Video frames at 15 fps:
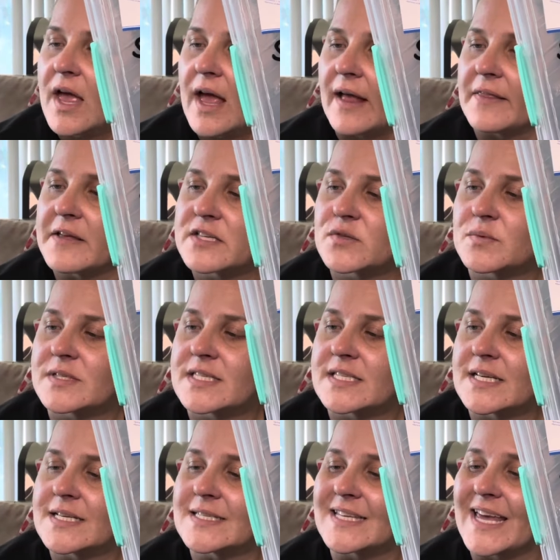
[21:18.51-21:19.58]
And this one
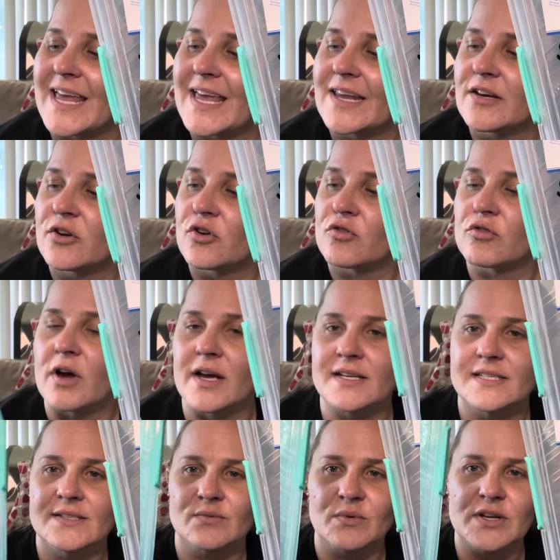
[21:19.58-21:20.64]
says in
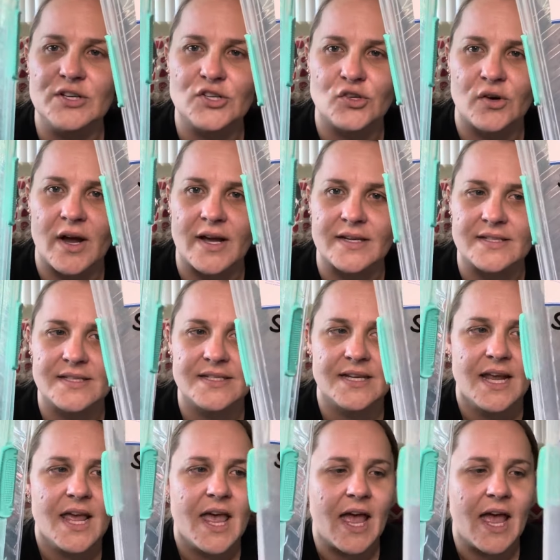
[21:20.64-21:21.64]
crust we trust.